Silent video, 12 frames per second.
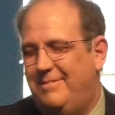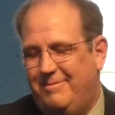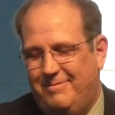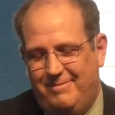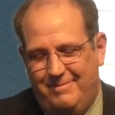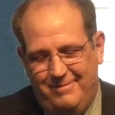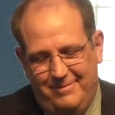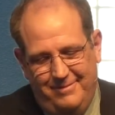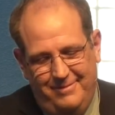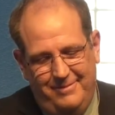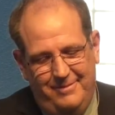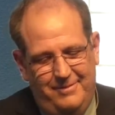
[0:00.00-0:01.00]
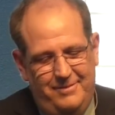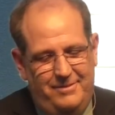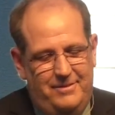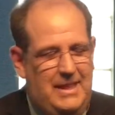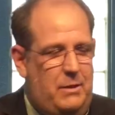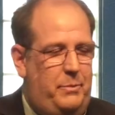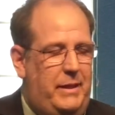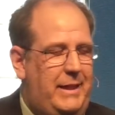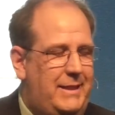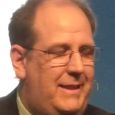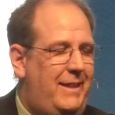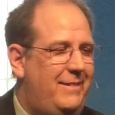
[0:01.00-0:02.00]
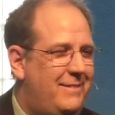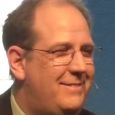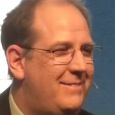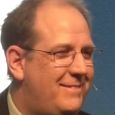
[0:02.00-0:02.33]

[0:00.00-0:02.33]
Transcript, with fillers: Hmm. That'd be easy.